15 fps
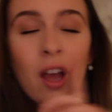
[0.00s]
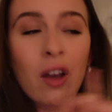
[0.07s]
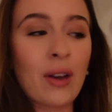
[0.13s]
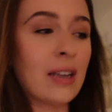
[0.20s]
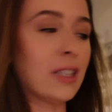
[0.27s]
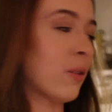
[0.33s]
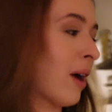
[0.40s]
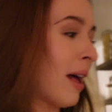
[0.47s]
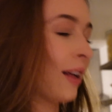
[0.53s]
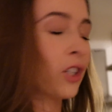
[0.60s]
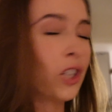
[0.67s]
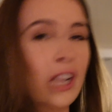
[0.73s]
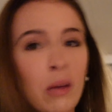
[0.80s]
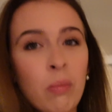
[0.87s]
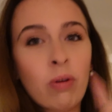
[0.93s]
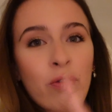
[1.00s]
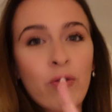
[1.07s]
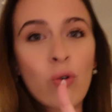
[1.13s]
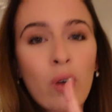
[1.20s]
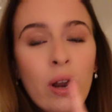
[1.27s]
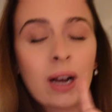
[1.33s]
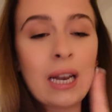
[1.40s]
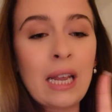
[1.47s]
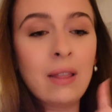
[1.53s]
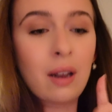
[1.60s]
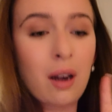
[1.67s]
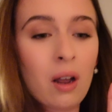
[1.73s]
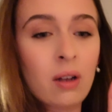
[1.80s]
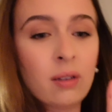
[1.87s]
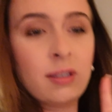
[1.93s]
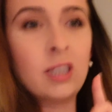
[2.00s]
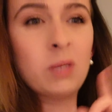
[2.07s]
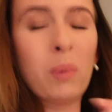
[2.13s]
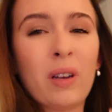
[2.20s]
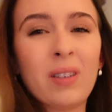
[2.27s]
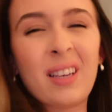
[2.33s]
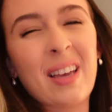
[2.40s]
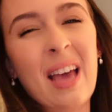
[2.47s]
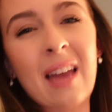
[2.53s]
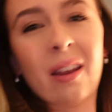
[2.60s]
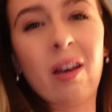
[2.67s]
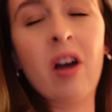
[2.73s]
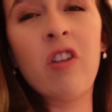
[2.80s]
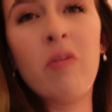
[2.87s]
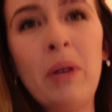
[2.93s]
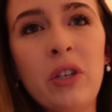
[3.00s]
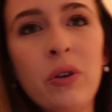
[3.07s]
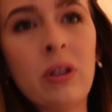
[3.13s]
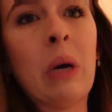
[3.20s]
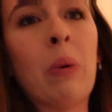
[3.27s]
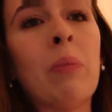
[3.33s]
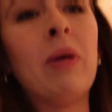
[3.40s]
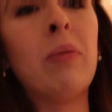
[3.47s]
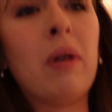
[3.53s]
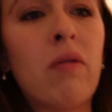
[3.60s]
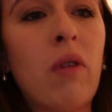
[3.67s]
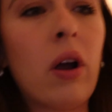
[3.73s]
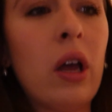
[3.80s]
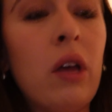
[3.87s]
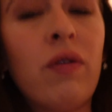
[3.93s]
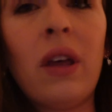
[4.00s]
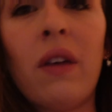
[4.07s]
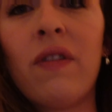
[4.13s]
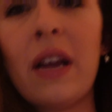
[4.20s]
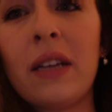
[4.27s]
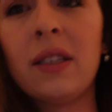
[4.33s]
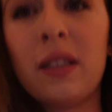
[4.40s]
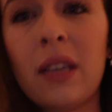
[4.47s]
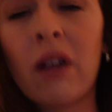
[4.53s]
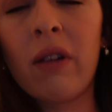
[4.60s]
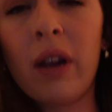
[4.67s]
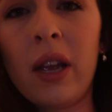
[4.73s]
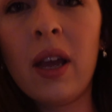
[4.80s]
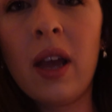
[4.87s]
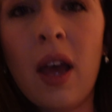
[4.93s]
Okay, so actually, before I clean the glasses, because I can kind of be doing that when people arrive, if necessary,